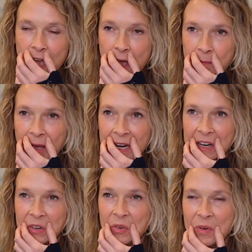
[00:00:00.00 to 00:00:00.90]
Um, and
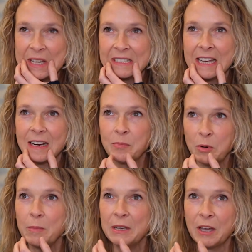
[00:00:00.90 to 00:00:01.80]
I'd always said I'd
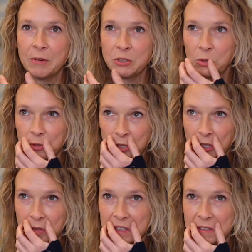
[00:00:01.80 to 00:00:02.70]
probably go and talk to
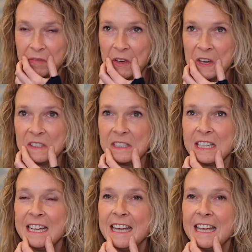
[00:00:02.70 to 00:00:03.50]
Qutis first.